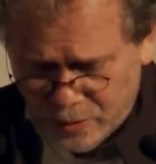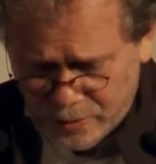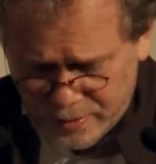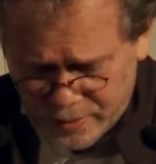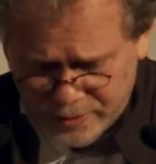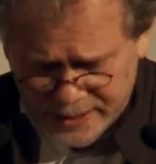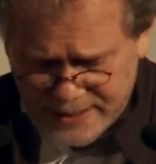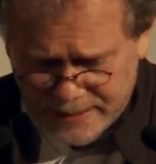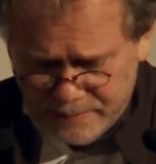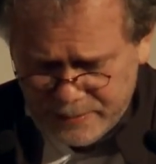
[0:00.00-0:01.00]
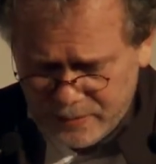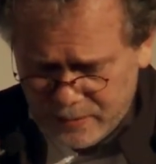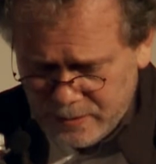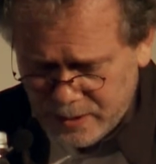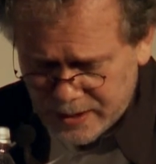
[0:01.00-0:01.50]
Third example,
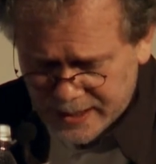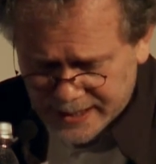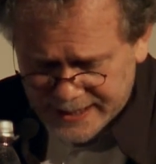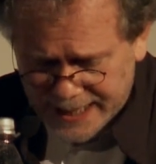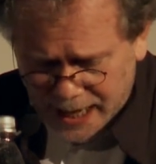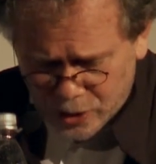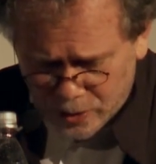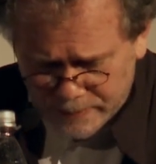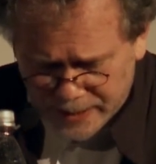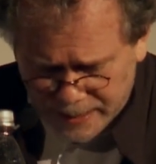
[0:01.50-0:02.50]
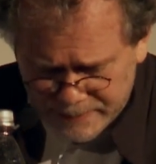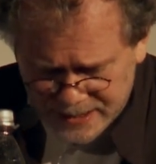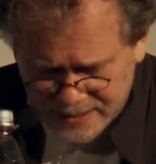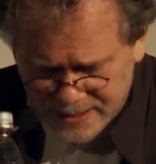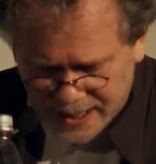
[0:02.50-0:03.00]
Jacob
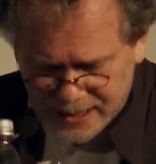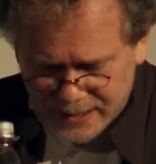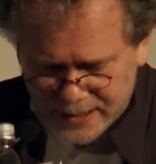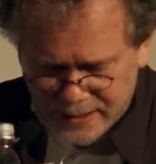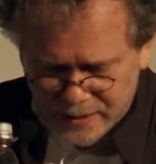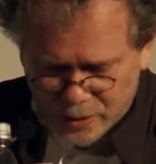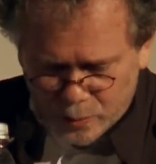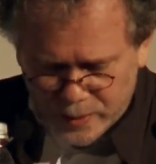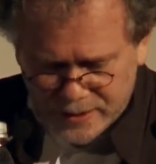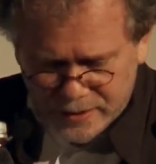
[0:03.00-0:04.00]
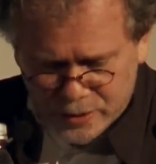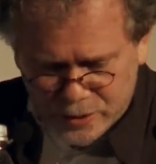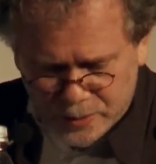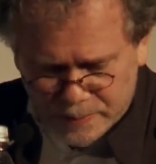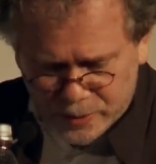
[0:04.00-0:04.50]
Abensalk, with the
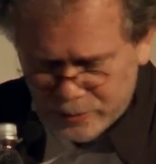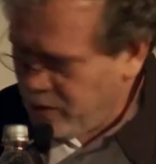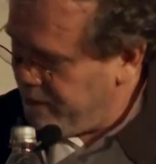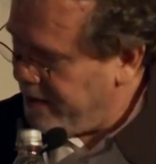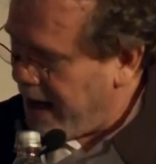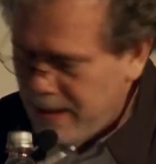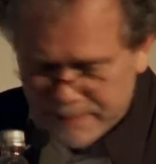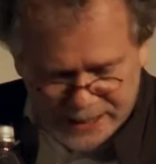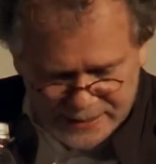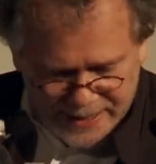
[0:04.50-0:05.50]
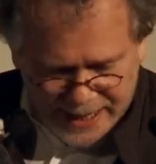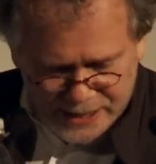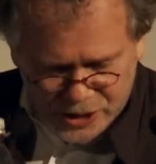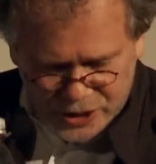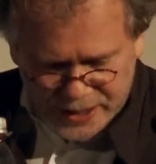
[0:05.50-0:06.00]
support of Albert
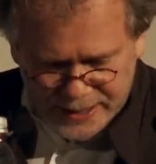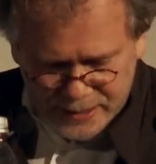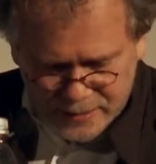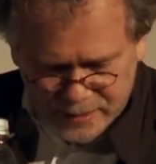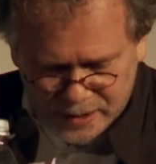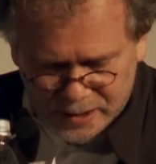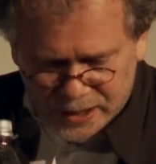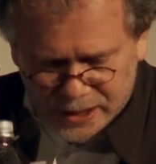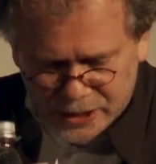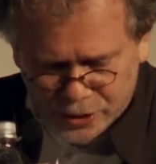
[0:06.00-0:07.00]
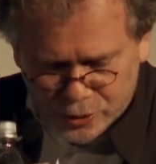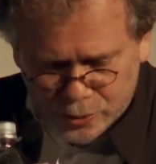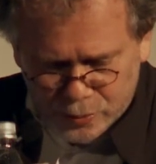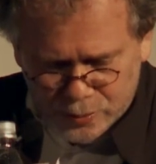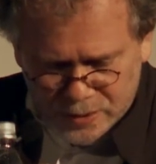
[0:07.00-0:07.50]
Einstein,
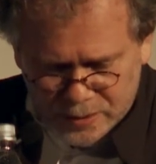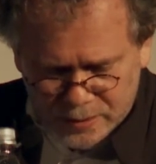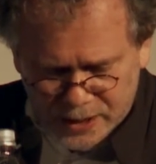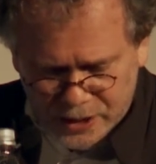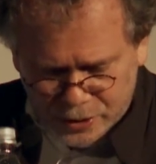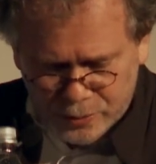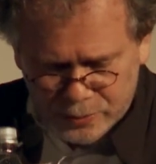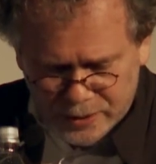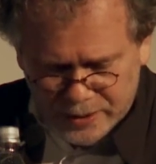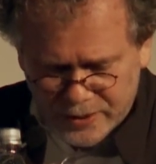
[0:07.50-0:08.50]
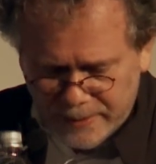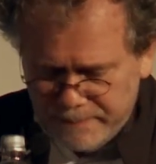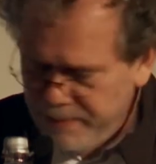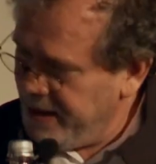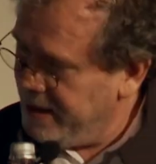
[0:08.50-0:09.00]
issued an
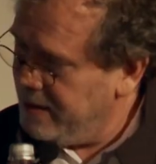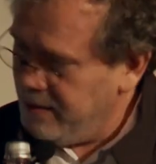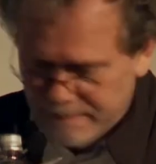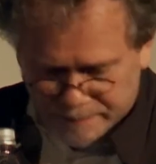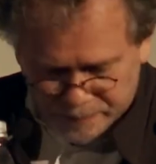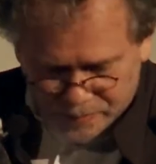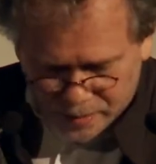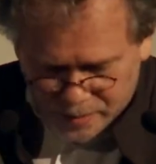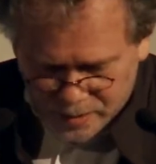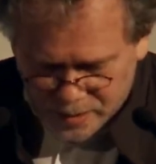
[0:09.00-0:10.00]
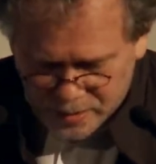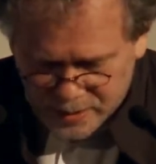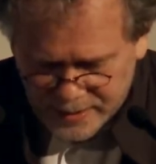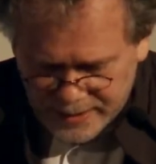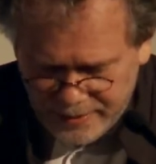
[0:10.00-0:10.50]
appeal
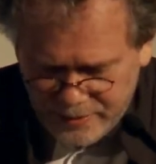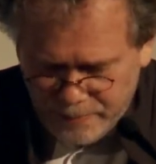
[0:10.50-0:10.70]
in the